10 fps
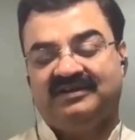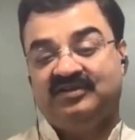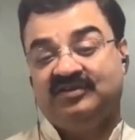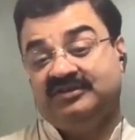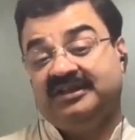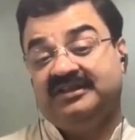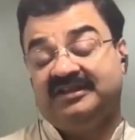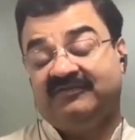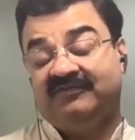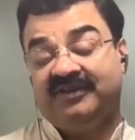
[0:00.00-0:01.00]
do you think that
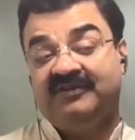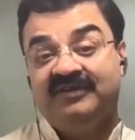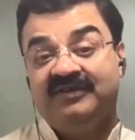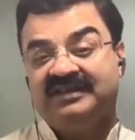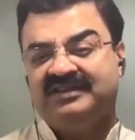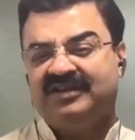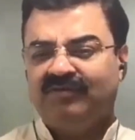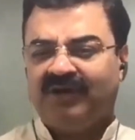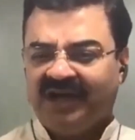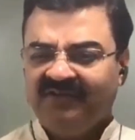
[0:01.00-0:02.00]
the framework is
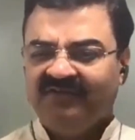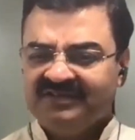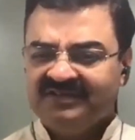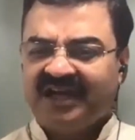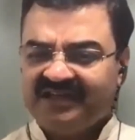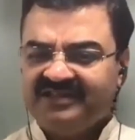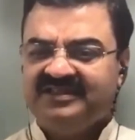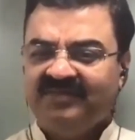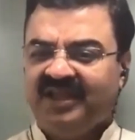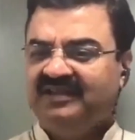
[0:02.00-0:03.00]
required for
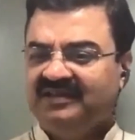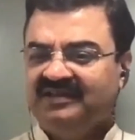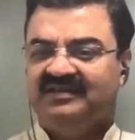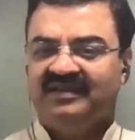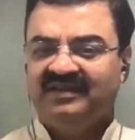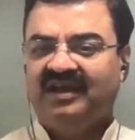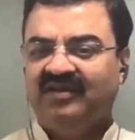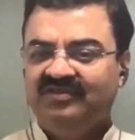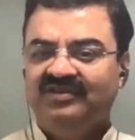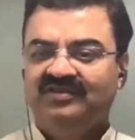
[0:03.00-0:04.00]
strategy planning? And
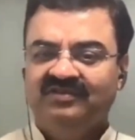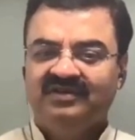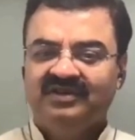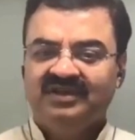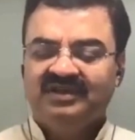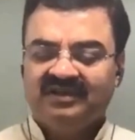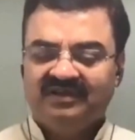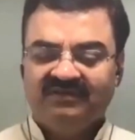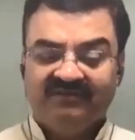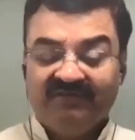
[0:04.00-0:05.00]
how do you
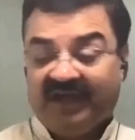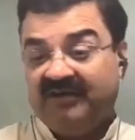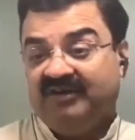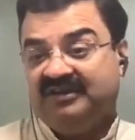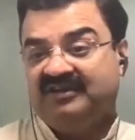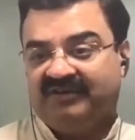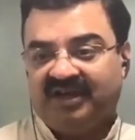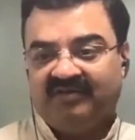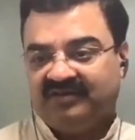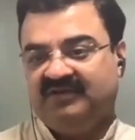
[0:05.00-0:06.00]
evaluate the one
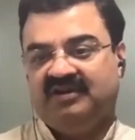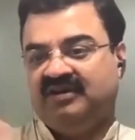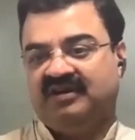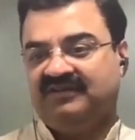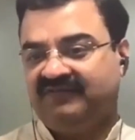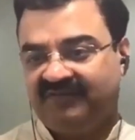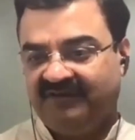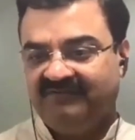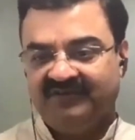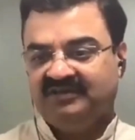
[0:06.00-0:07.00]
out of a lot of
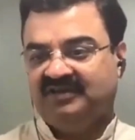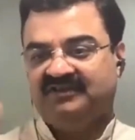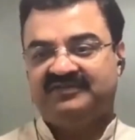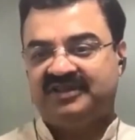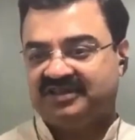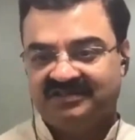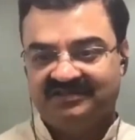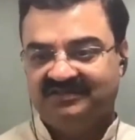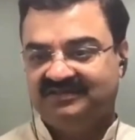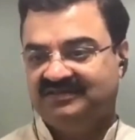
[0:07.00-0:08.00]
frameworks, a lot of
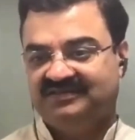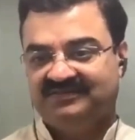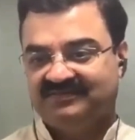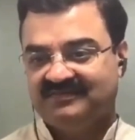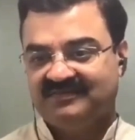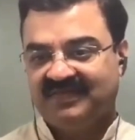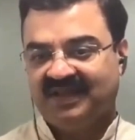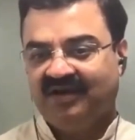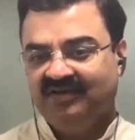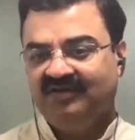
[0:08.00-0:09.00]
structures?
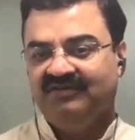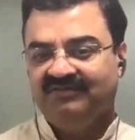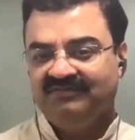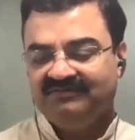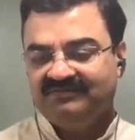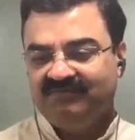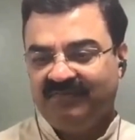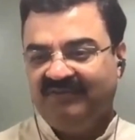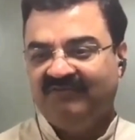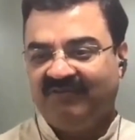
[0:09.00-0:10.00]
How do you
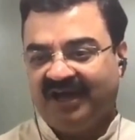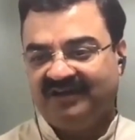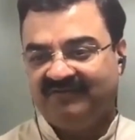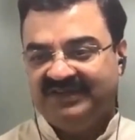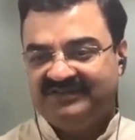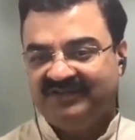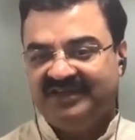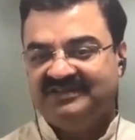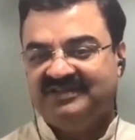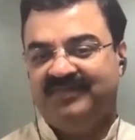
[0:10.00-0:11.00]
pick one? Which
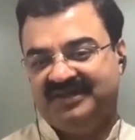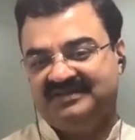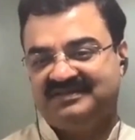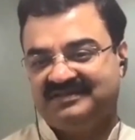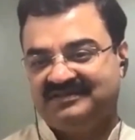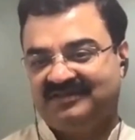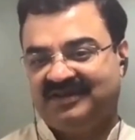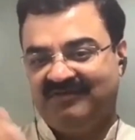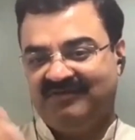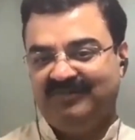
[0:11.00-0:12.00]
one is the best? So
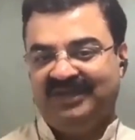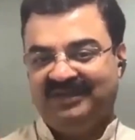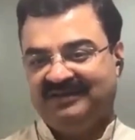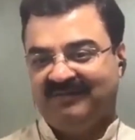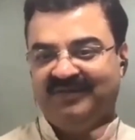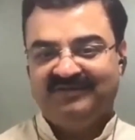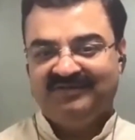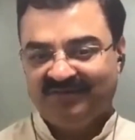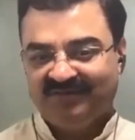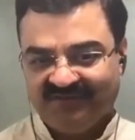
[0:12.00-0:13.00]
I would be coming
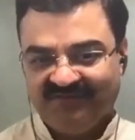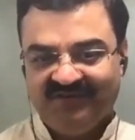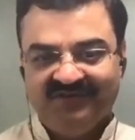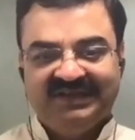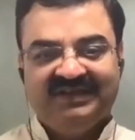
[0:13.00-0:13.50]
to both of you.